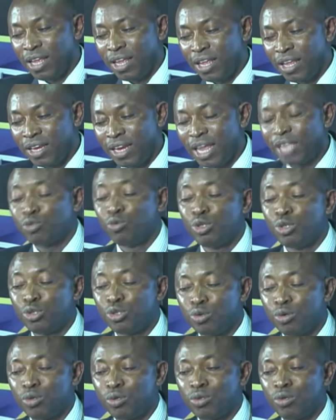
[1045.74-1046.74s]
that we
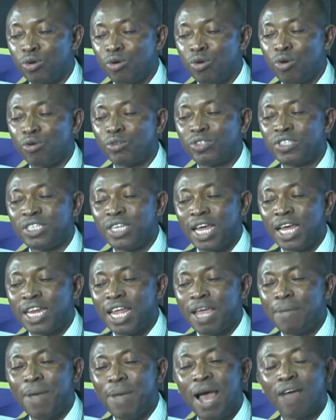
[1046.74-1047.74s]
should consider
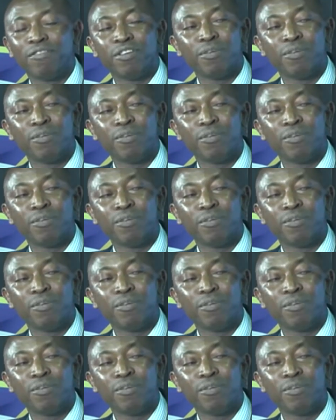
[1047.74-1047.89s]
them having